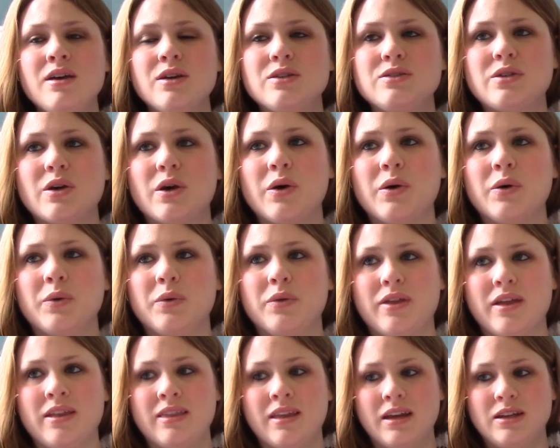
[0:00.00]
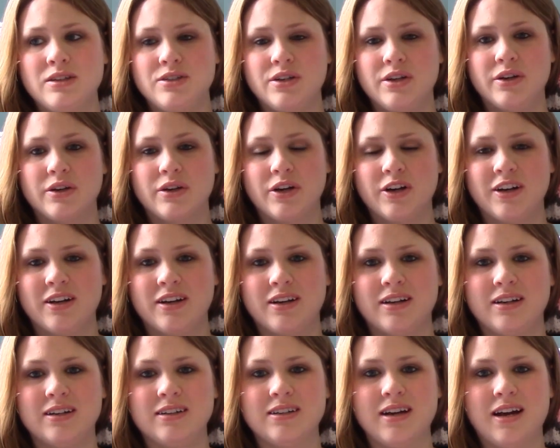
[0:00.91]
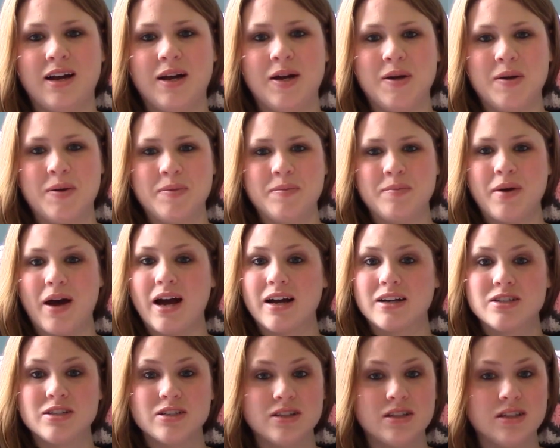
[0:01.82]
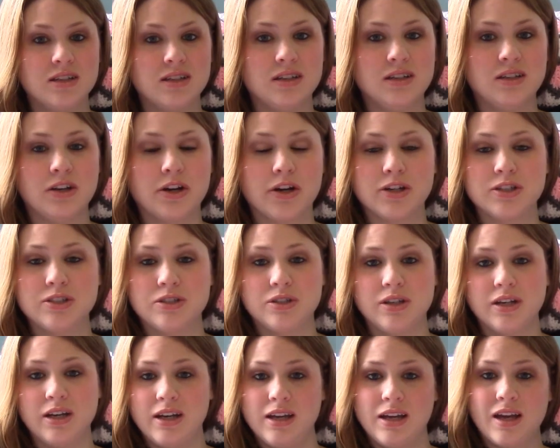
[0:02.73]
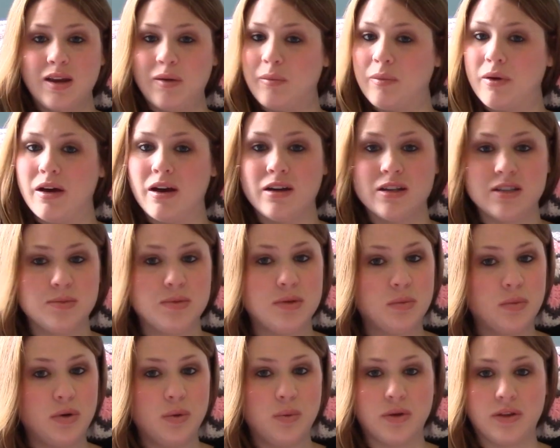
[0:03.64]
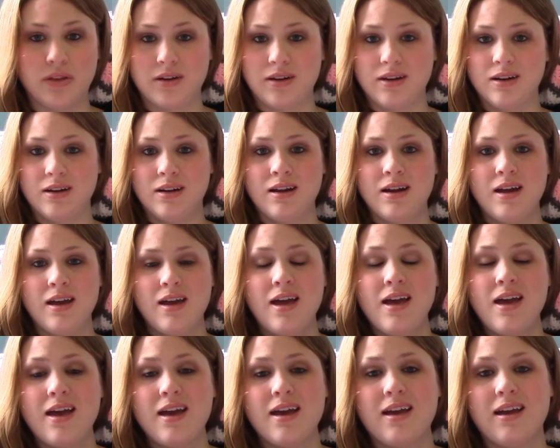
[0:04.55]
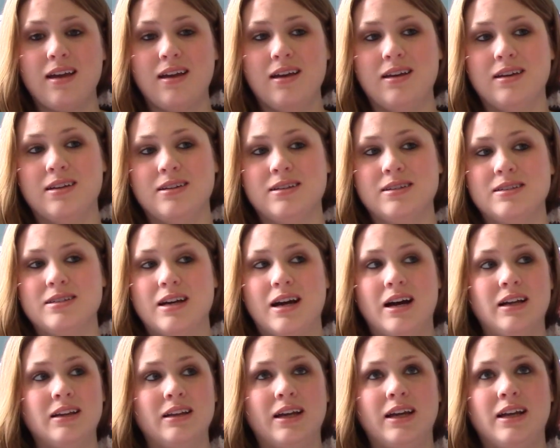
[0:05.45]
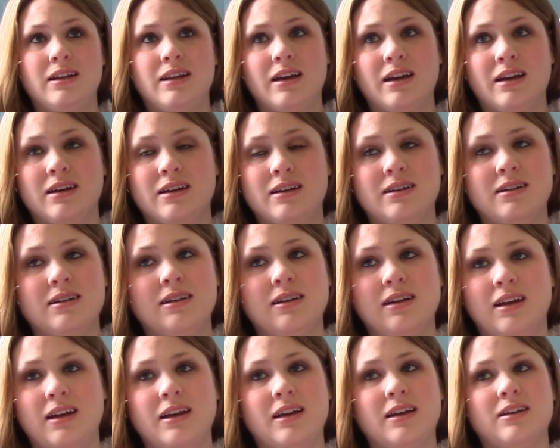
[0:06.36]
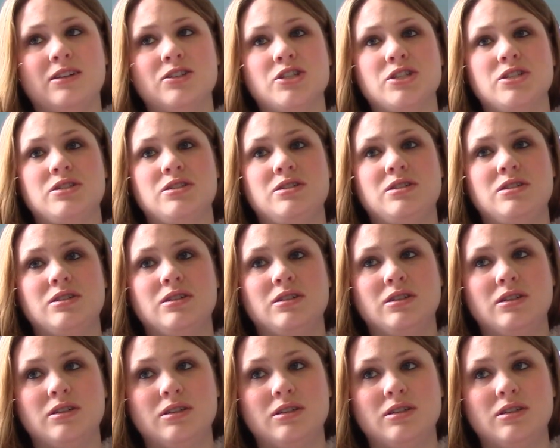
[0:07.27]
So then they took her back to the nursery, and my husband went with her, and I laid there and just